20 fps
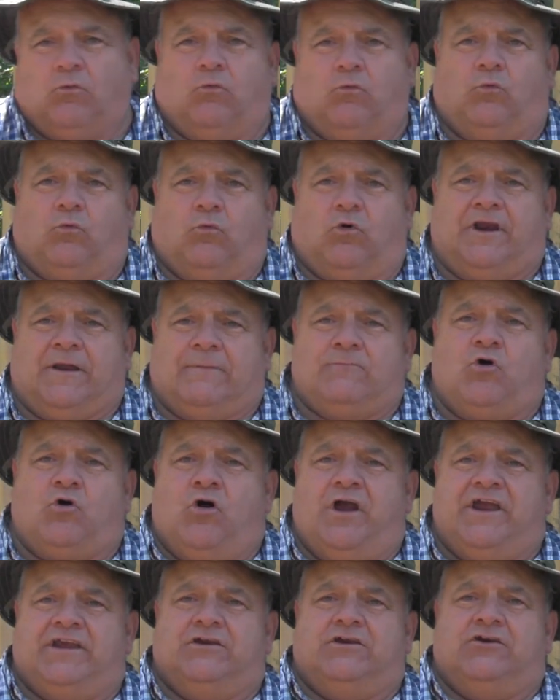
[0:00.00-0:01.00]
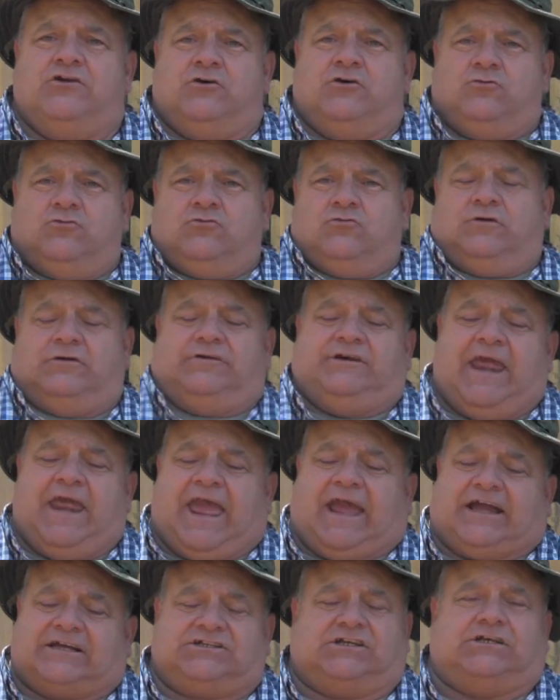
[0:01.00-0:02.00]
what I'm going to do
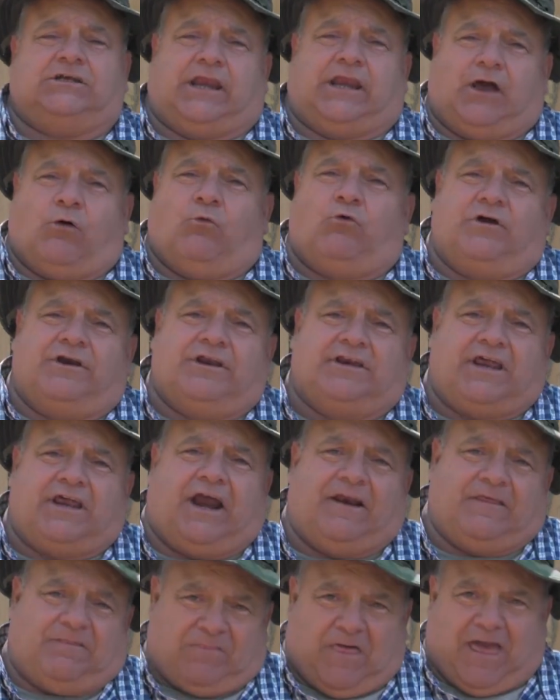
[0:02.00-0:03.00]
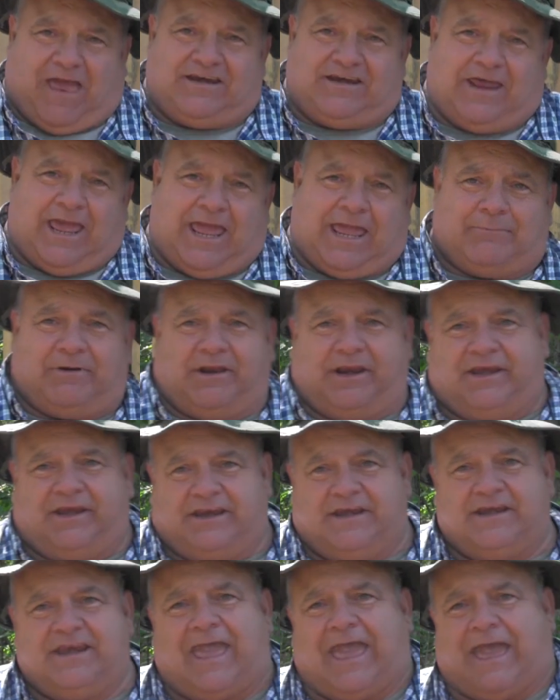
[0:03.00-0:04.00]
next, and I would have done it that day, but I
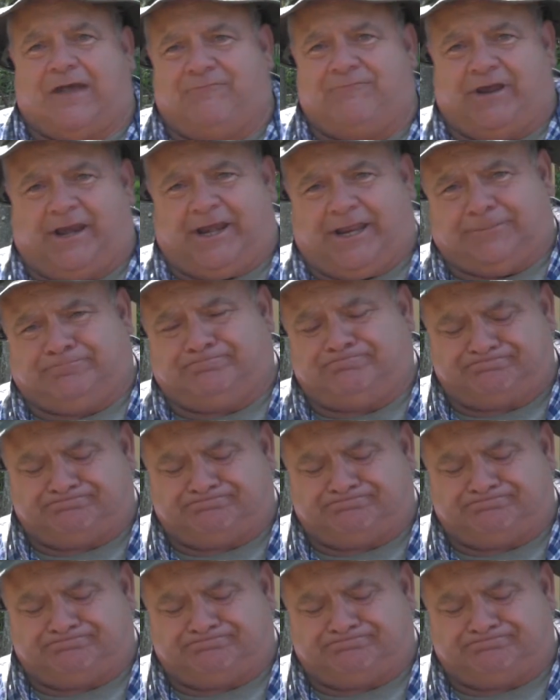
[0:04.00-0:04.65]
didn't have any,